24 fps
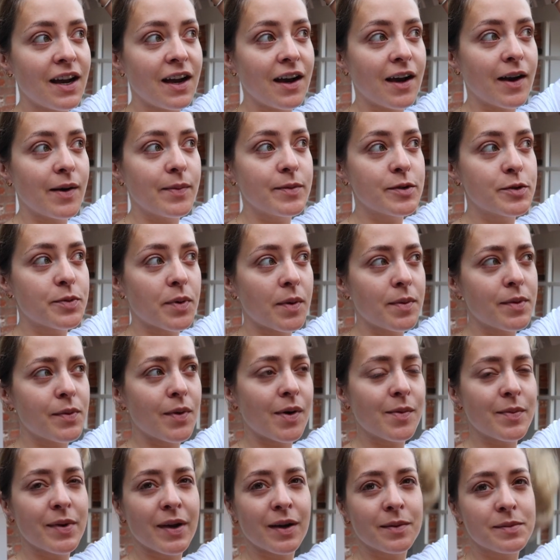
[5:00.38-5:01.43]
She probably
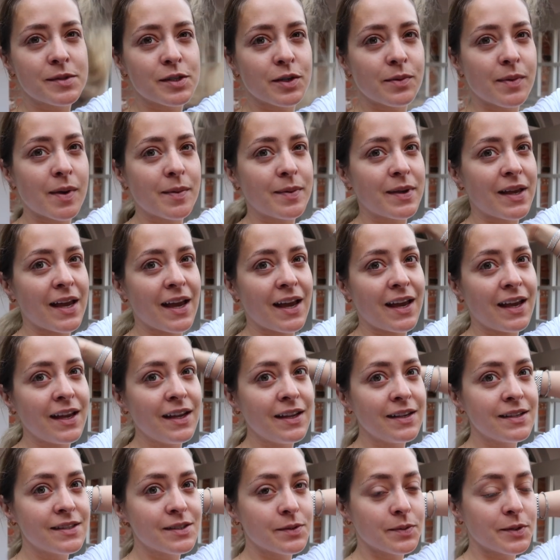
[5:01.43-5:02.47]
won't be up till maybe
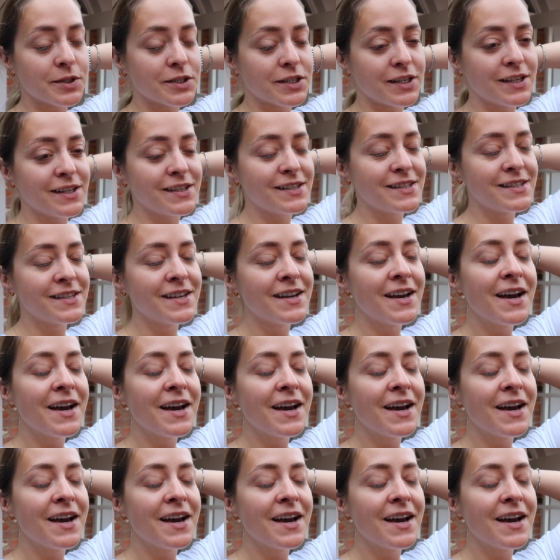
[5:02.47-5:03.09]
8, which is